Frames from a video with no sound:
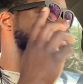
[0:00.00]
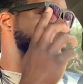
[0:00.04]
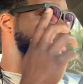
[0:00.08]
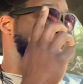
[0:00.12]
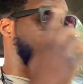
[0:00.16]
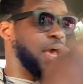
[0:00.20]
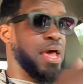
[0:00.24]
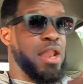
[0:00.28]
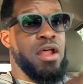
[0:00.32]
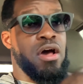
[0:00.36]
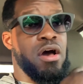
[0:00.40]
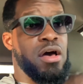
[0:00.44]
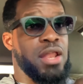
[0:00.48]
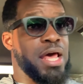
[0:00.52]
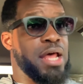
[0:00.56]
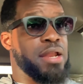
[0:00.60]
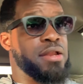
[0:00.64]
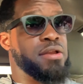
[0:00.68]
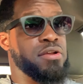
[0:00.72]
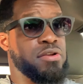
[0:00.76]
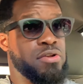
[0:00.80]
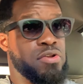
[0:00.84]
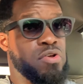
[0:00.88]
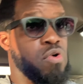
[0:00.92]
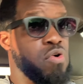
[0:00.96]
They got it all out of
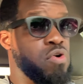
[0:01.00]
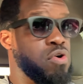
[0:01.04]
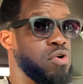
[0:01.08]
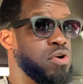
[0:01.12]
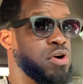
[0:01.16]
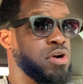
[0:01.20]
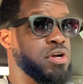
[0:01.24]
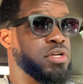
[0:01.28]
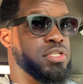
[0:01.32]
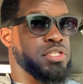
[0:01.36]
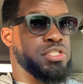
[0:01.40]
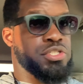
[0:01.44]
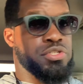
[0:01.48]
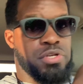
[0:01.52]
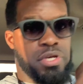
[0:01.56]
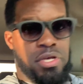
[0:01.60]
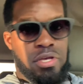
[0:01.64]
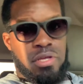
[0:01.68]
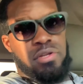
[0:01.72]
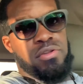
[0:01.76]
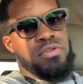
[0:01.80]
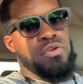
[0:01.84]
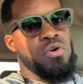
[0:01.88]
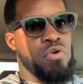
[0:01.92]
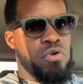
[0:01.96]
the doors, because you can hear
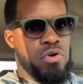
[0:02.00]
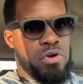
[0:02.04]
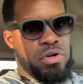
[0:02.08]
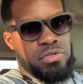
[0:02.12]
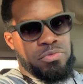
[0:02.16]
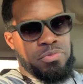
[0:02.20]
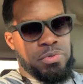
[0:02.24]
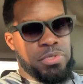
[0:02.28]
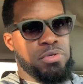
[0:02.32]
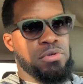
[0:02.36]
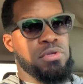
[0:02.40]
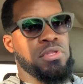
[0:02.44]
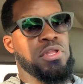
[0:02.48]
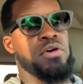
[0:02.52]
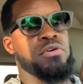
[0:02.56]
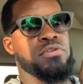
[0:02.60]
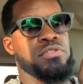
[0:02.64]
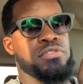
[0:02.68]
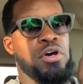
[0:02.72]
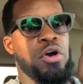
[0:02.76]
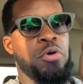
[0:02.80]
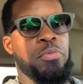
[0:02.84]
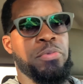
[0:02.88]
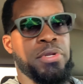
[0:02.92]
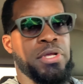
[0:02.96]
the doors when you
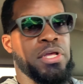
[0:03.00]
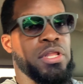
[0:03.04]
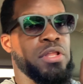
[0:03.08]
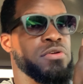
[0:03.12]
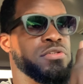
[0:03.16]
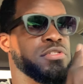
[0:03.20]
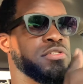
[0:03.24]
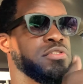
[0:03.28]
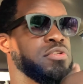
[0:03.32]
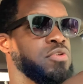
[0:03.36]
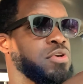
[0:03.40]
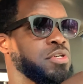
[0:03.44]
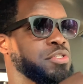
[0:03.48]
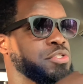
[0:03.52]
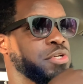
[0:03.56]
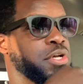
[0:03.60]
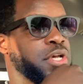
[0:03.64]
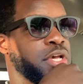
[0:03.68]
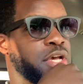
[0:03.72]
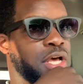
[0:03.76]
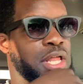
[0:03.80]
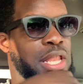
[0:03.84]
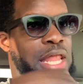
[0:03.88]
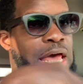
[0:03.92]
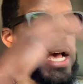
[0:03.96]
open and close the doors. You can hear
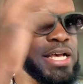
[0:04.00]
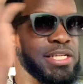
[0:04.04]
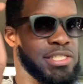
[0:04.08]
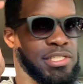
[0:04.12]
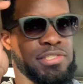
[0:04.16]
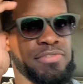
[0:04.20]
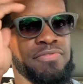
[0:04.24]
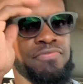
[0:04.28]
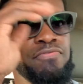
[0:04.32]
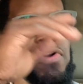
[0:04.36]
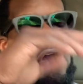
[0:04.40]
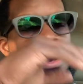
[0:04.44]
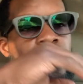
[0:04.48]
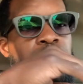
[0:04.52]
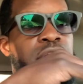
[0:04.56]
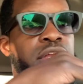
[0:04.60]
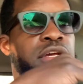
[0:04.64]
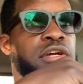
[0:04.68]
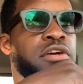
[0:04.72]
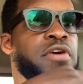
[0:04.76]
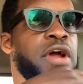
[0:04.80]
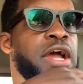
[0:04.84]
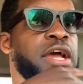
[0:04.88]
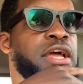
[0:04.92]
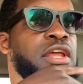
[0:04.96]
glass just falling and
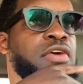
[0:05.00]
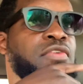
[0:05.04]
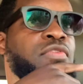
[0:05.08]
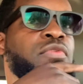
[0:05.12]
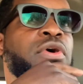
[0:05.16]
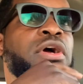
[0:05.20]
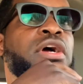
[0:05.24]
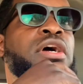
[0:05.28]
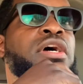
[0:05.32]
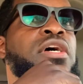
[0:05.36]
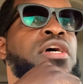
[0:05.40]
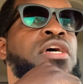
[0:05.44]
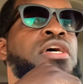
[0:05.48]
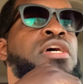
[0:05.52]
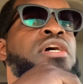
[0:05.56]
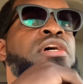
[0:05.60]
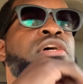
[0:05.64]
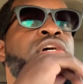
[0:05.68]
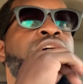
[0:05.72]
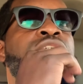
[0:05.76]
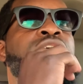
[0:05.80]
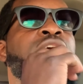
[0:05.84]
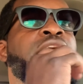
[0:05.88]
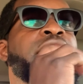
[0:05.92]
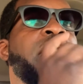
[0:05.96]
cracking everywhere.
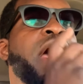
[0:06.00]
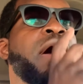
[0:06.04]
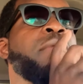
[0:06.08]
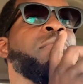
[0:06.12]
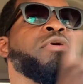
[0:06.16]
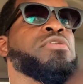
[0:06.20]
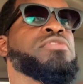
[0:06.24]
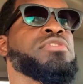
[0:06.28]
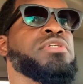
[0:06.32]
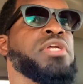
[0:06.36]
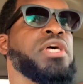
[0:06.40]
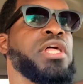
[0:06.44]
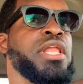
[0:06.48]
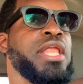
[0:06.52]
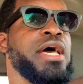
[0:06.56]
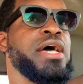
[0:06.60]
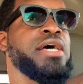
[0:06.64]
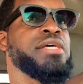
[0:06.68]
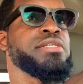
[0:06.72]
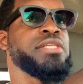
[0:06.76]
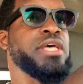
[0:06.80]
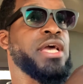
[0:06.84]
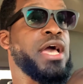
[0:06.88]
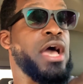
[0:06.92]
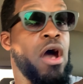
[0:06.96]
So they got most of the glass.
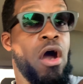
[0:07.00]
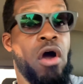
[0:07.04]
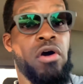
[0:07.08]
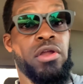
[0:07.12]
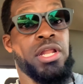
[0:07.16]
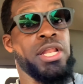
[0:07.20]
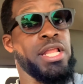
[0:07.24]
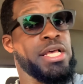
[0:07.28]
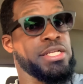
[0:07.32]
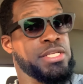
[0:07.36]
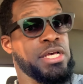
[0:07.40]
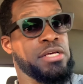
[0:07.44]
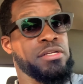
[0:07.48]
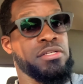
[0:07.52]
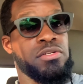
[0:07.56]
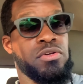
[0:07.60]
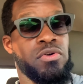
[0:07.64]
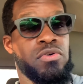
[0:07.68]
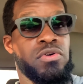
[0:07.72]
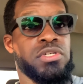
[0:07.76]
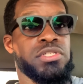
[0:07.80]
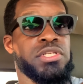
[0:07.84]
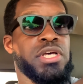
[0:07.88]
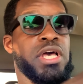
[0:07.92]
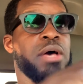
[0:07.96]
They got all the glass out the
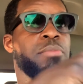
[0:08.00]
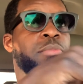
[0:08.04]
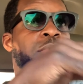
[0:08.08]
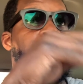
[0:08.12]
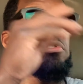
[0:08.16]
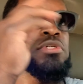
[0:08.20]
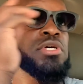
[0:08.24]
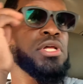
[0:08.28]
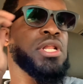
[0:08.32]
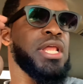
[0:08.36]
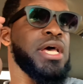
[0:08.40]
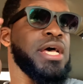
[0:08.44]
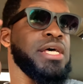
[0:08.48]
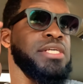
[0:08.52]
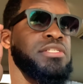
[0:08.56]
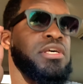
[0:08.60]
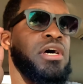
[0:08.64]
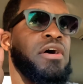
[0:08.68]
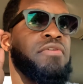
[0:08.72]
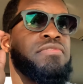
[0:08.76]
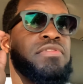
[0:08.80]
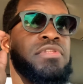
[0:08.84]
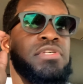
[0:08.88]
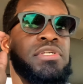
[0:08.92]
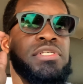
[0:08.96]
doors. They got most of the glass
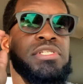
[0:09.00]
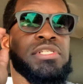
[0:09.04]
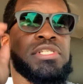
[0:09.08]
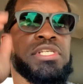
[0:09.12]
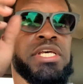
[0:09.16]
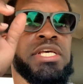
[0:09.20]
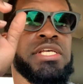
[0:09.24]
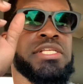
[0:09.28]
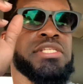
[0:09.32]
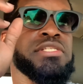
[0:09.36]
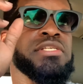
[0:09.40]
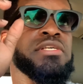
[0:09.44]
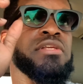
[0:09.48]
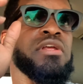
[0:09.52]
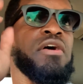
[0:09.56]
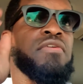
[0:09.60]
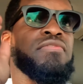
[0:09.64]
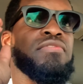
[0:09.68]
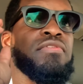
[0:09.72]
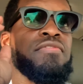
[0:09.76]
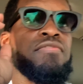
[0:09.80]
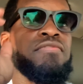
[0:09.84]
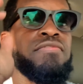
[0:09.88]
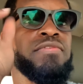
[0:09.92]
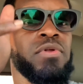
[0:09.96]
off the seats and off
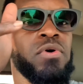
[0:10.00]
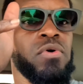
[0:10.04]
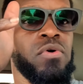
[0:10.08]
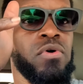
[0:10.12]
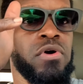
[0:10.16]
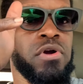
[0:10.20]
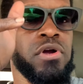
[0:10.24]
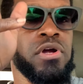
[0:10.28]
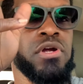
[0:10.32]
the floor.